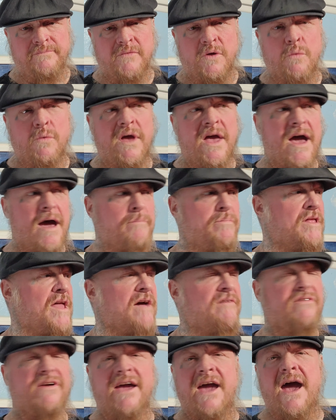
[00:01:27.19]
We happen to
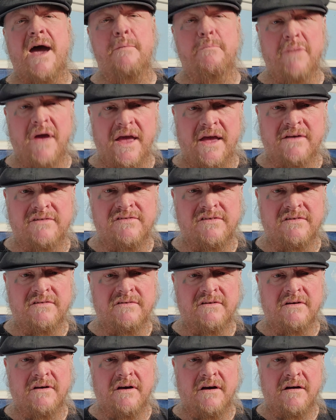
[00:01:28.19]
have a cat, Binks.
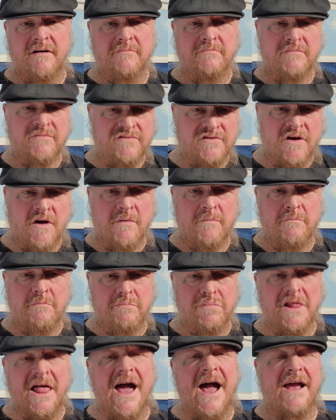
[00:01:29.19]
It's our
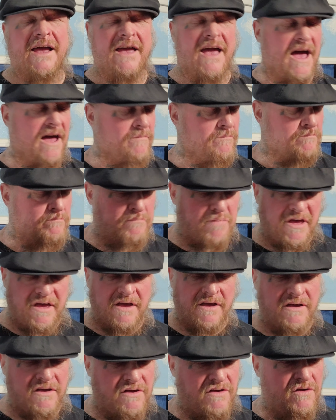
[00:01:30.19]
black cat,
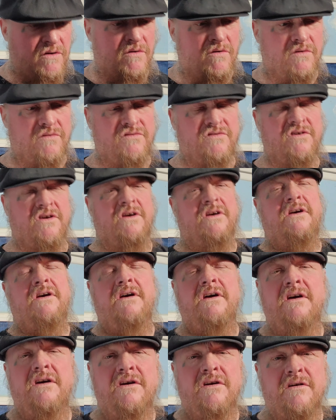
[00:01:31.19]
big, huge,
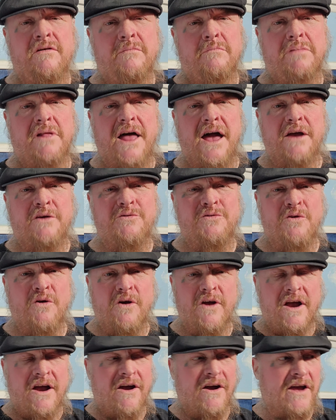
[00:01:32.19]
black
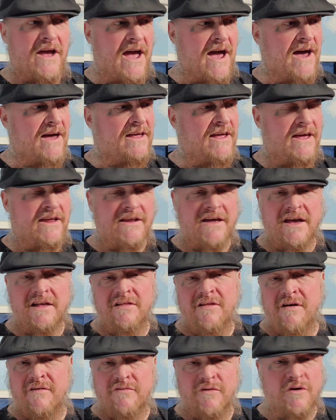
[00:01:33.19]
short hair cat, and I
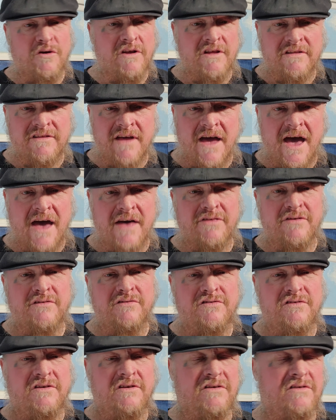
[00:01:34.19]
love her to death.
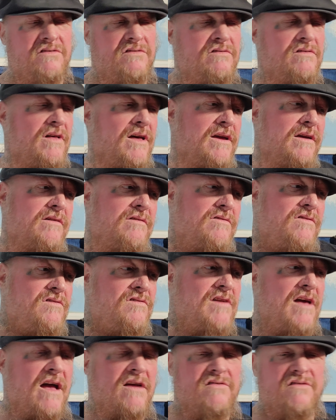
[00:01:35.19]
She's
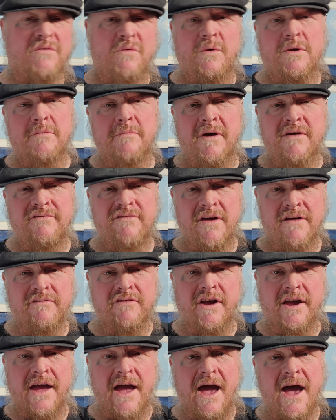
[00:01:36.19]
actually one of my
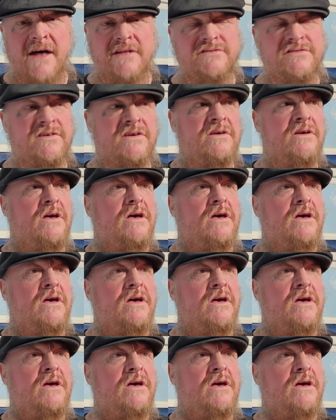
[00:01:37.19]
favorite cats.